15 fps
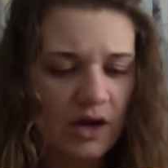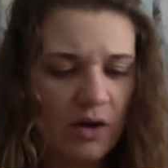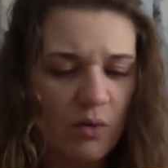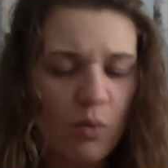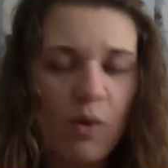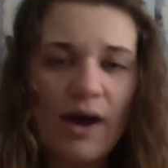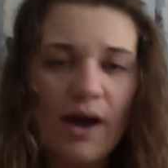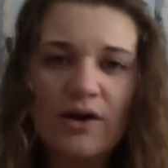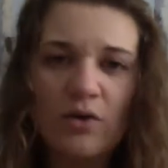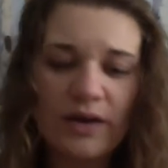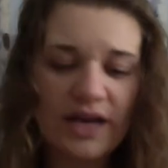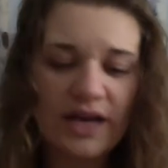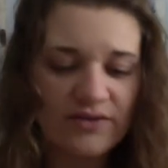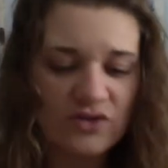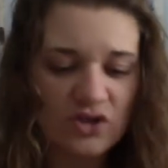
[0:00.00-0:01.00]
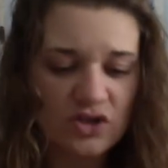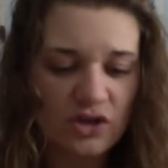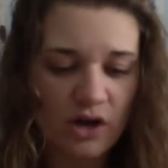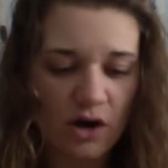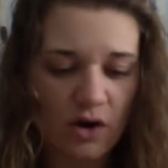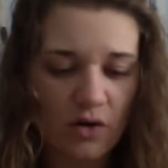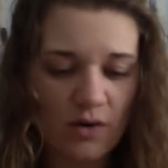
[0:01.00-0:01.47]
"Why don't we have
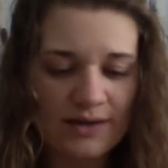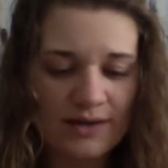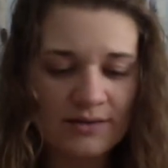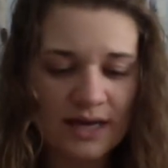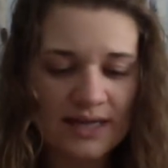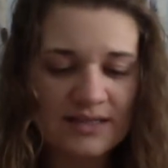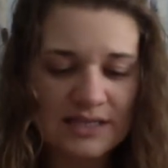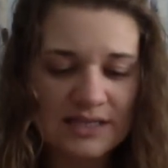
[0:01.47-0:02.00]
snow and